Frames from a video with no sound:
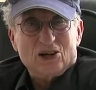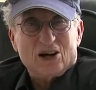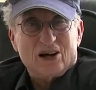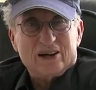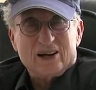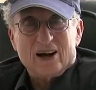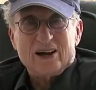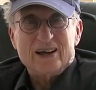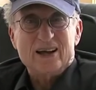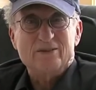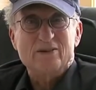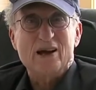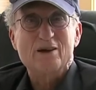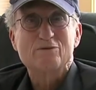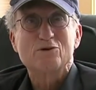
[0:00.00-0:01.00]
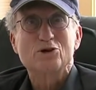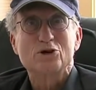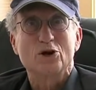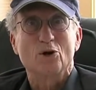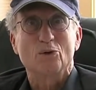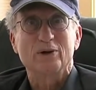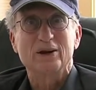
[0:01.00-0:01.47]
guy I have ever
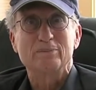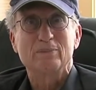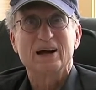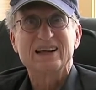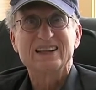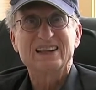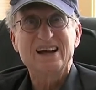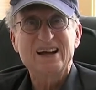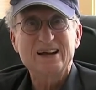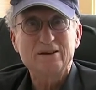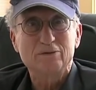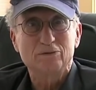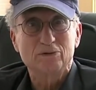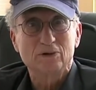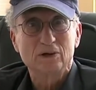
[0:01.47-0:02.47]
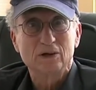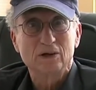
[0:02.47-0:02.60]
known in my life.